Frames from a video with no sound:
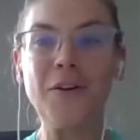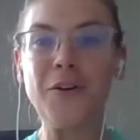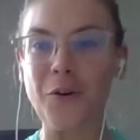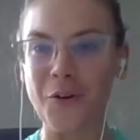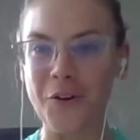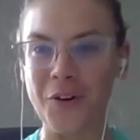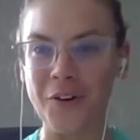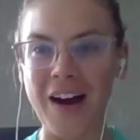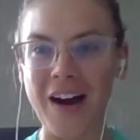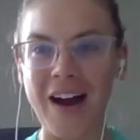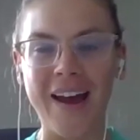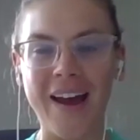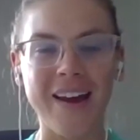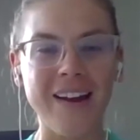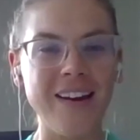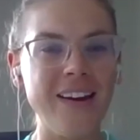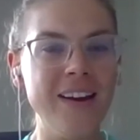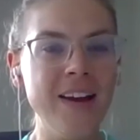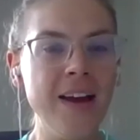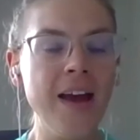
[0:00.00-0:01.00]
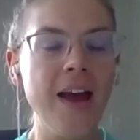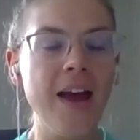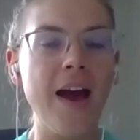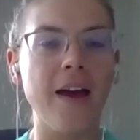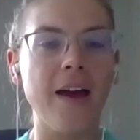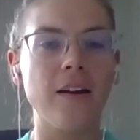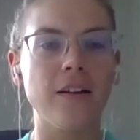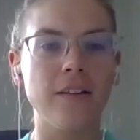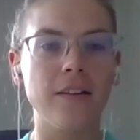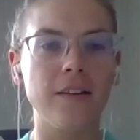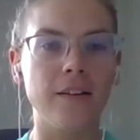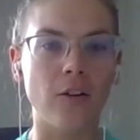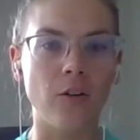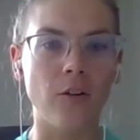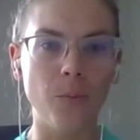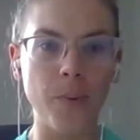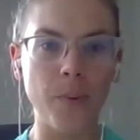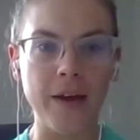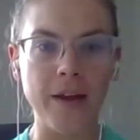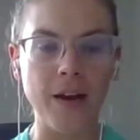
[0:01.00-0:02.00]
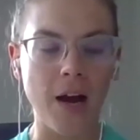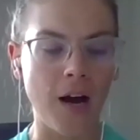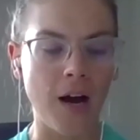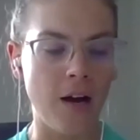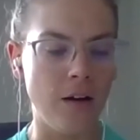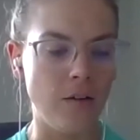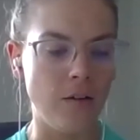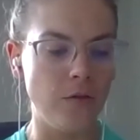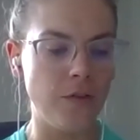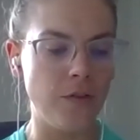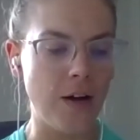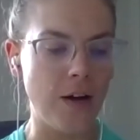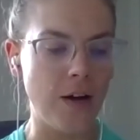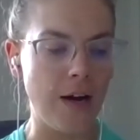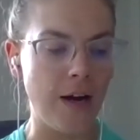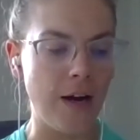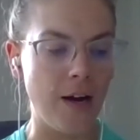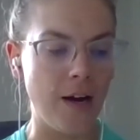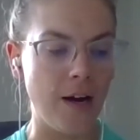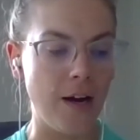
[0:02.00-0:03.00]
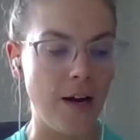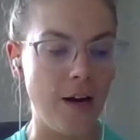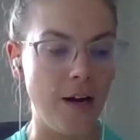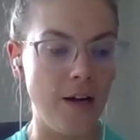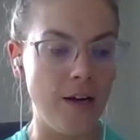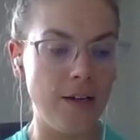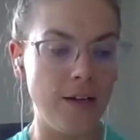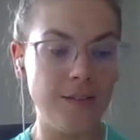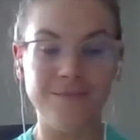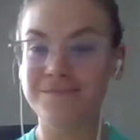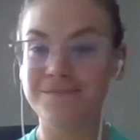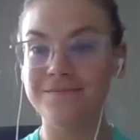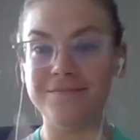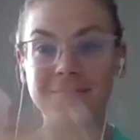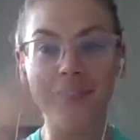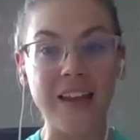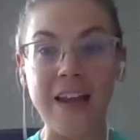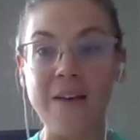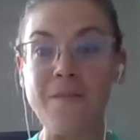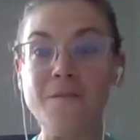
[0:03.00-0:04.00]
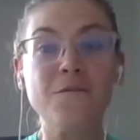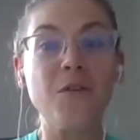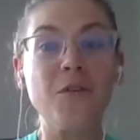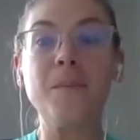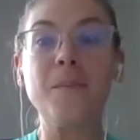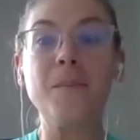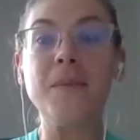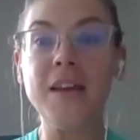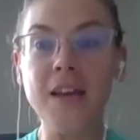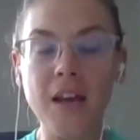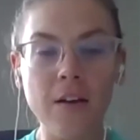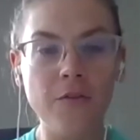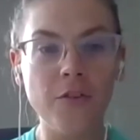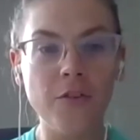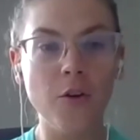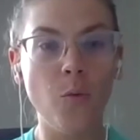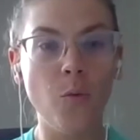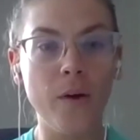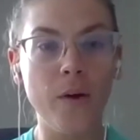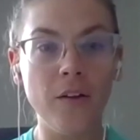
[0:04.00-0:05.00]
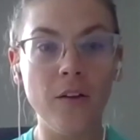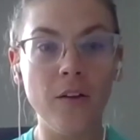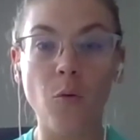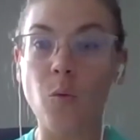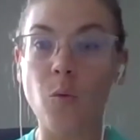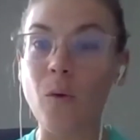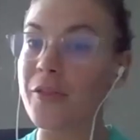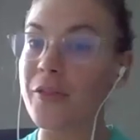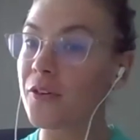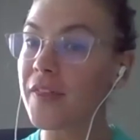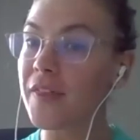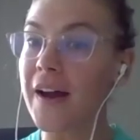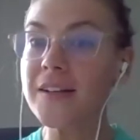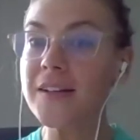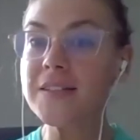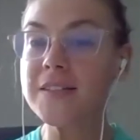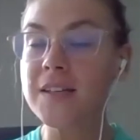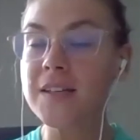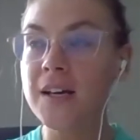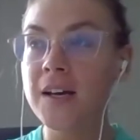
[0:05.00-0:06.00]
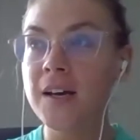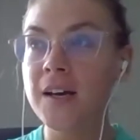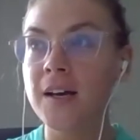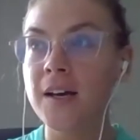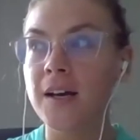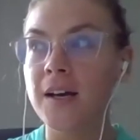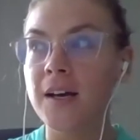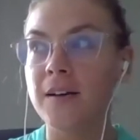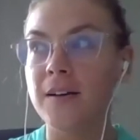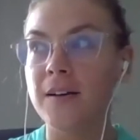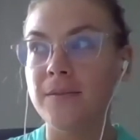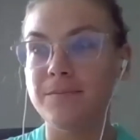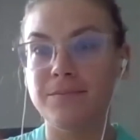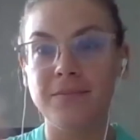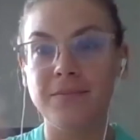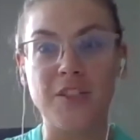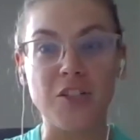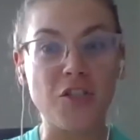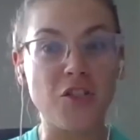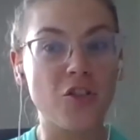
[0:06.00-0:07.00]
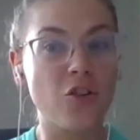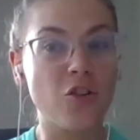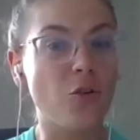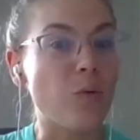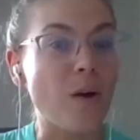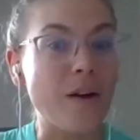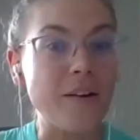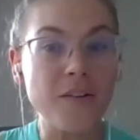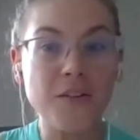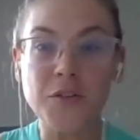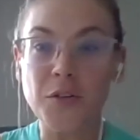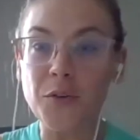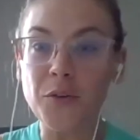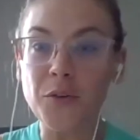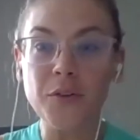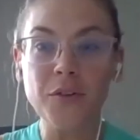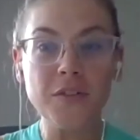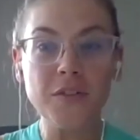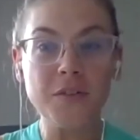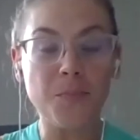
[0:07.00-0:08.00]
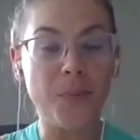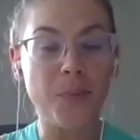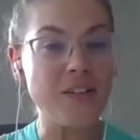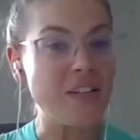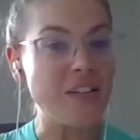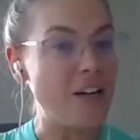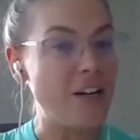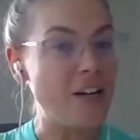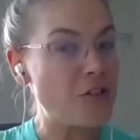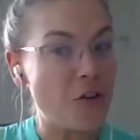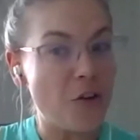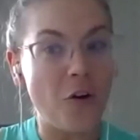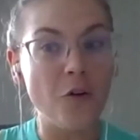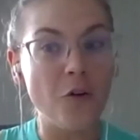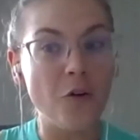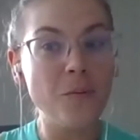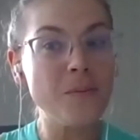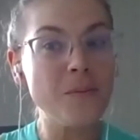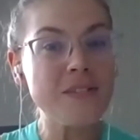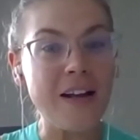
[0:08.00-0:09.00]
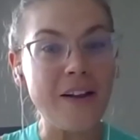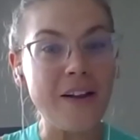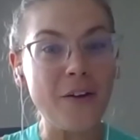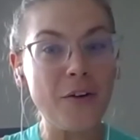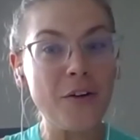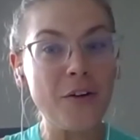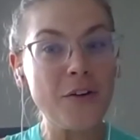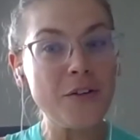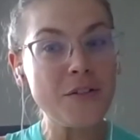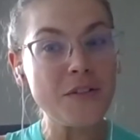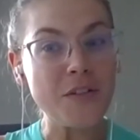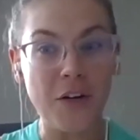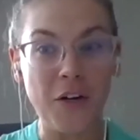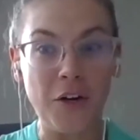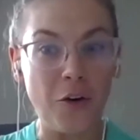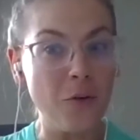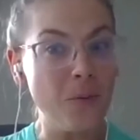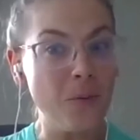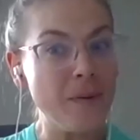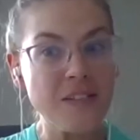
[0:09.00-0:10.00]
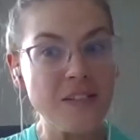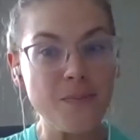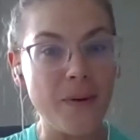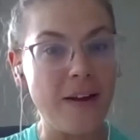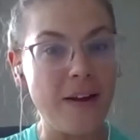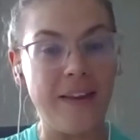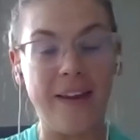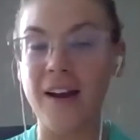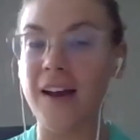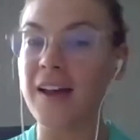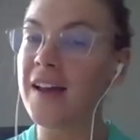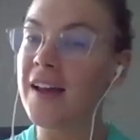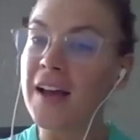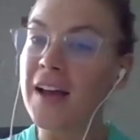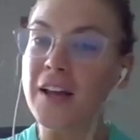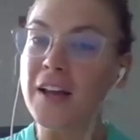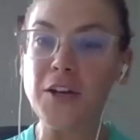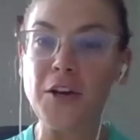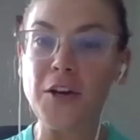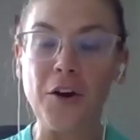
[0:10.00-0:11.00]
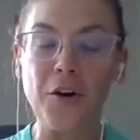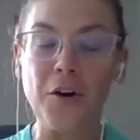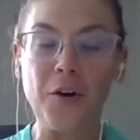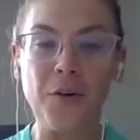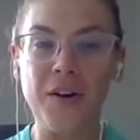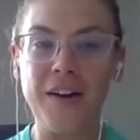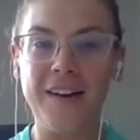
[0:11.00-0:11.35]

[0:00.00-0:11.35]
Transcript: notoriety and a little bit of uh, infamy, if you will, whether that's disgruntled potential home sellers, home ins- like you know,